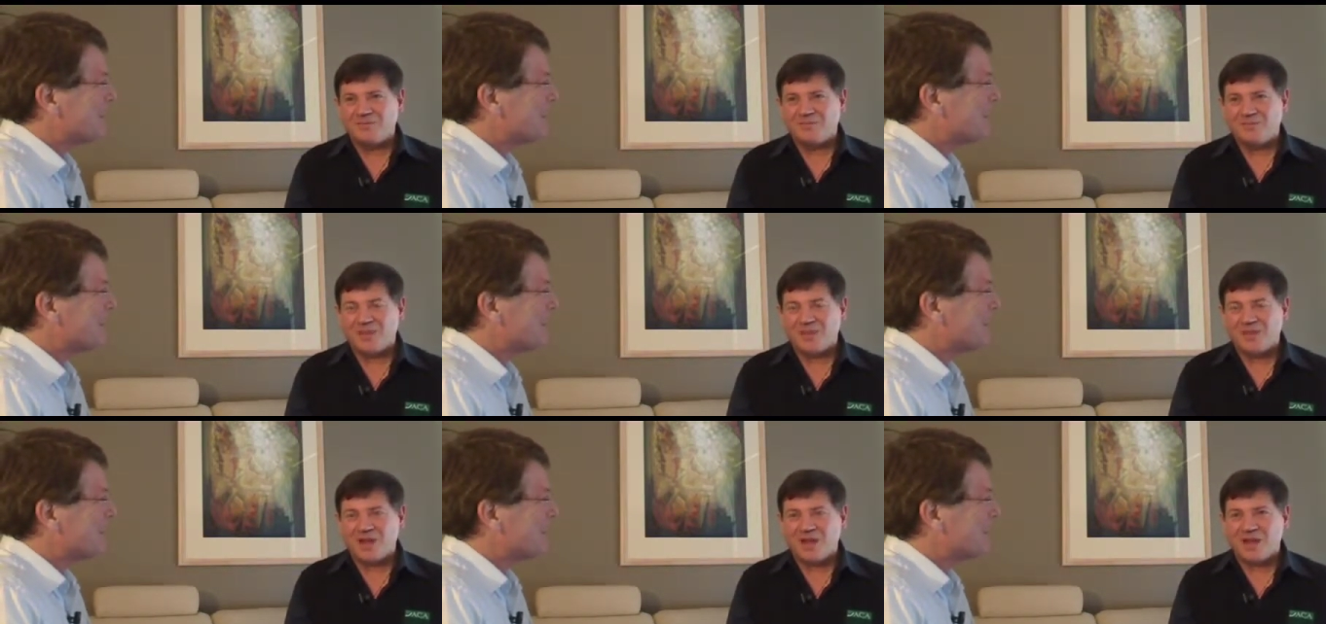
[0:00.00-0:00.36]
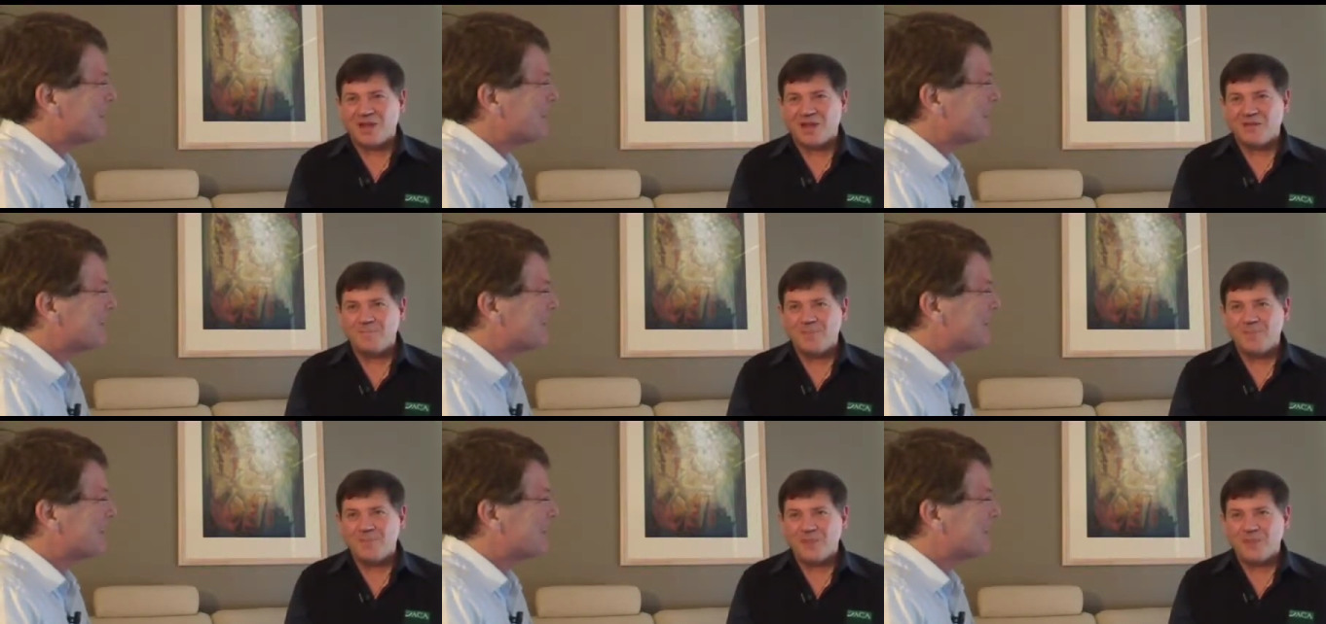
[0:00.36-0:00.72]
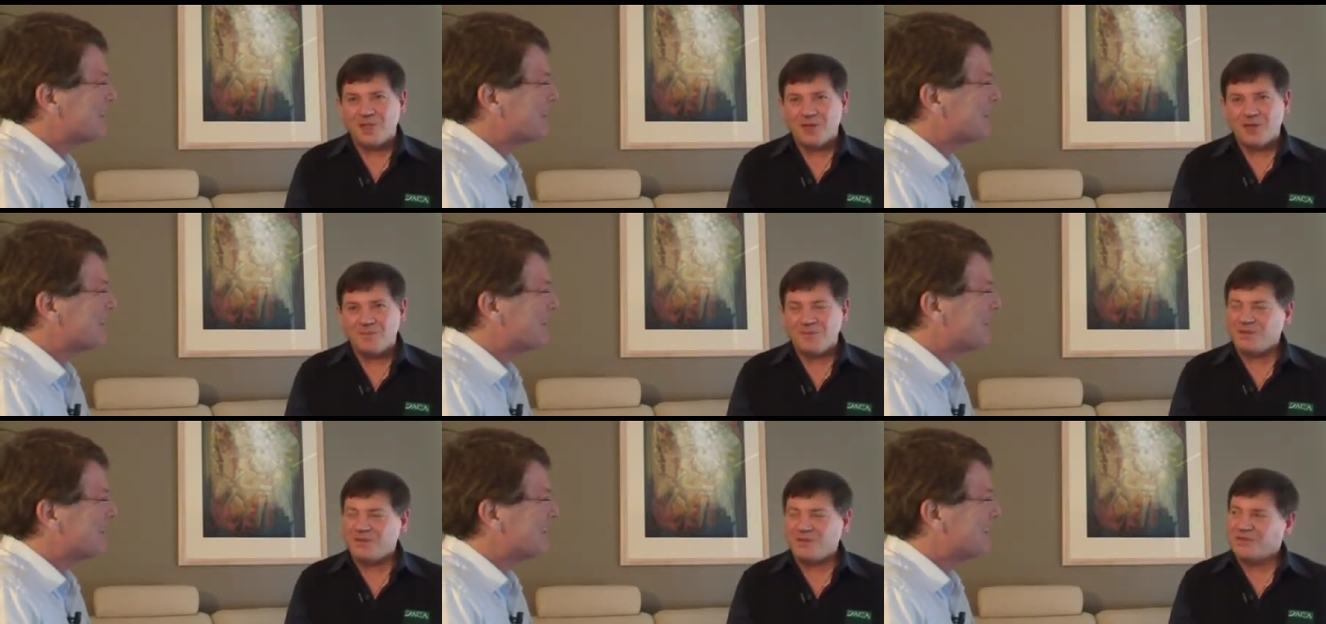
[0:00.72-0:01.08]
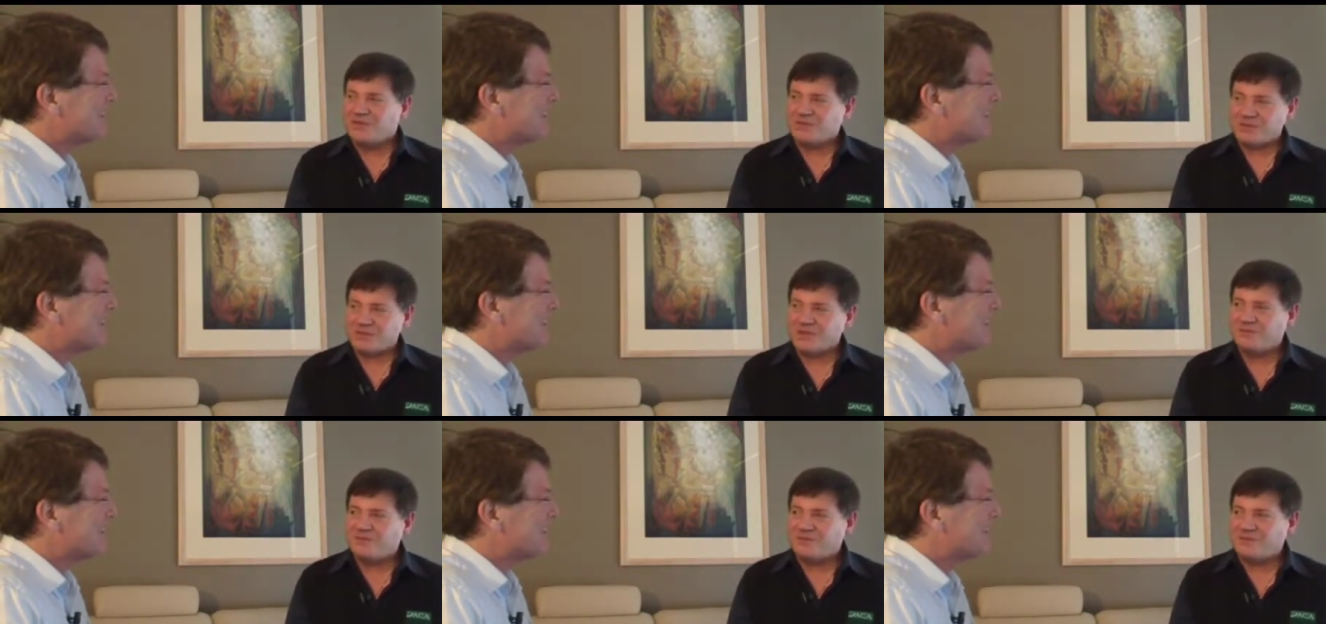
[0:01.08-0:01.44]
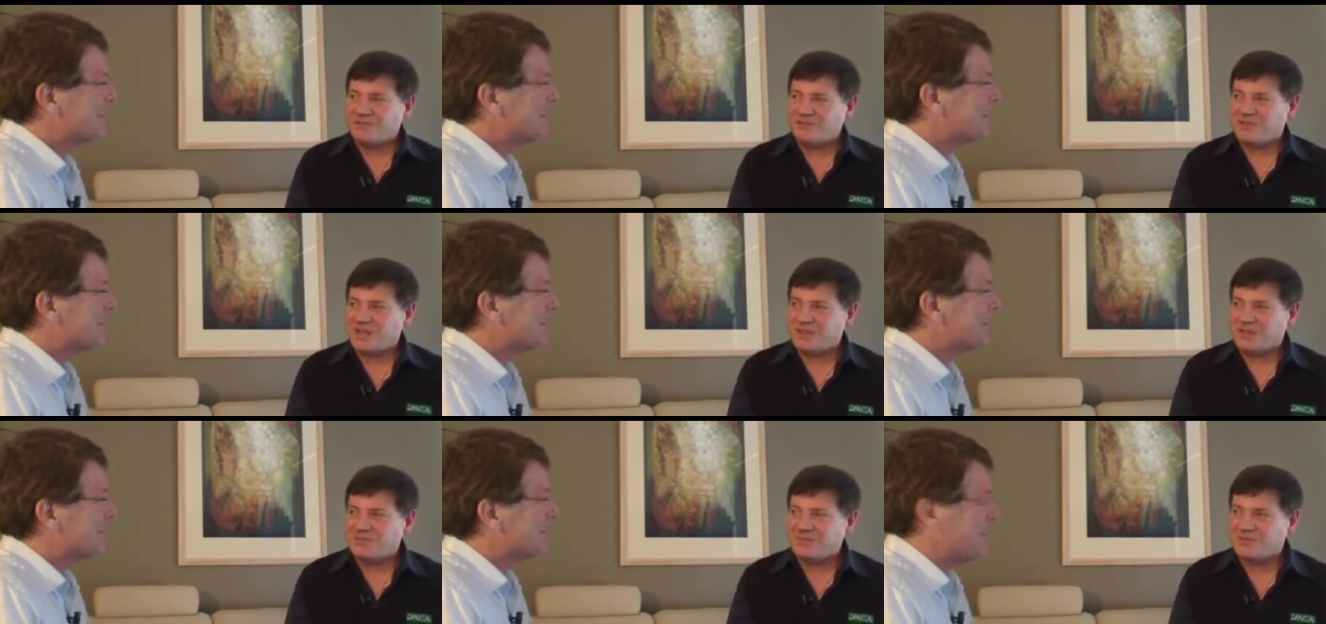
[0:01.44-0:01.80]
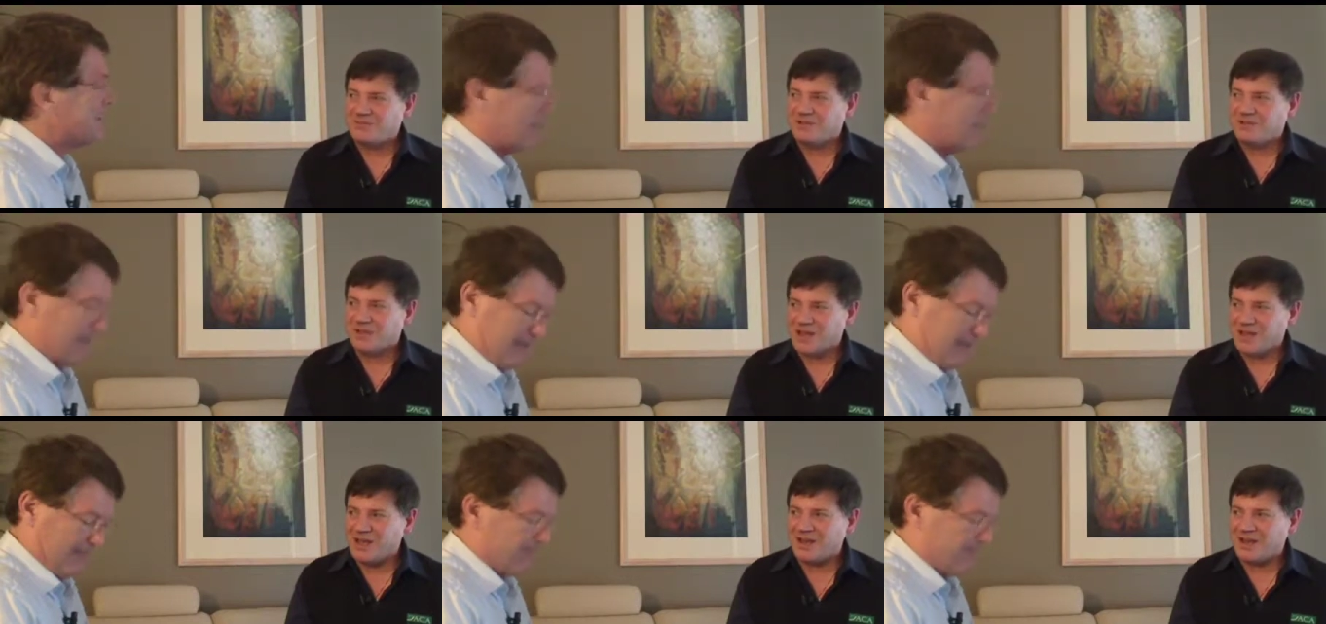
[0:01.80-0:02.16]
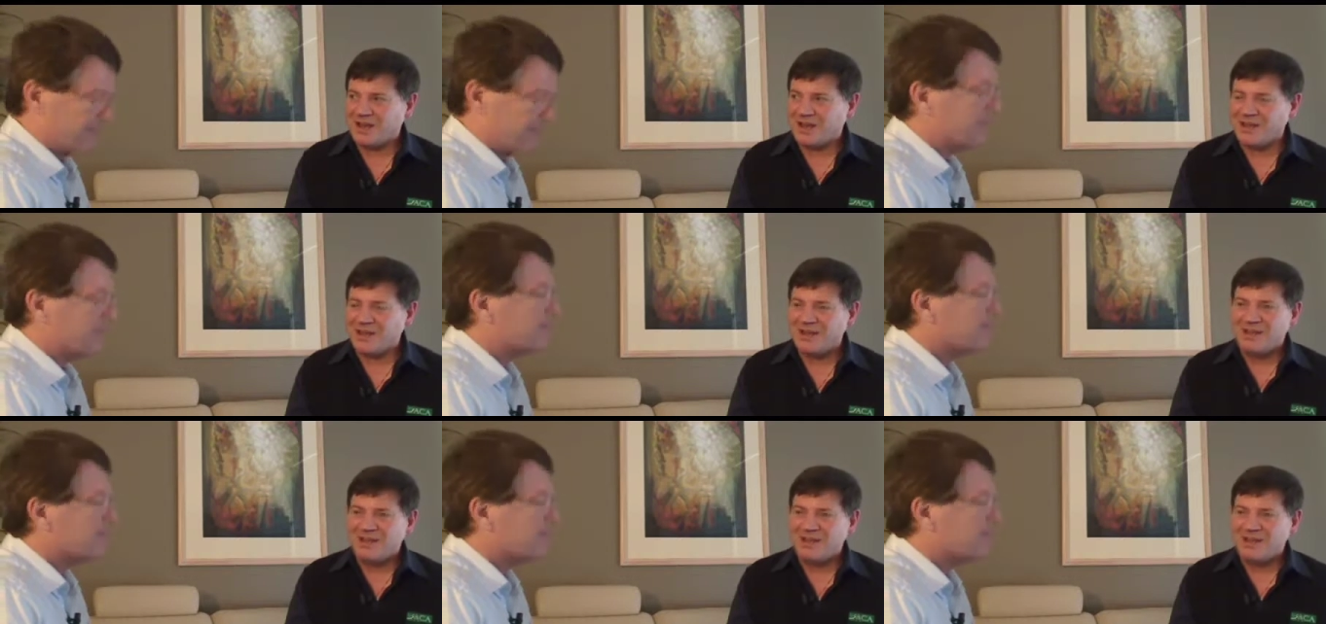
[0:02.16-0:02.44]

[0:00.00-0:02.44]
Speaker 1: Um, helping yourself is a damn sight harder.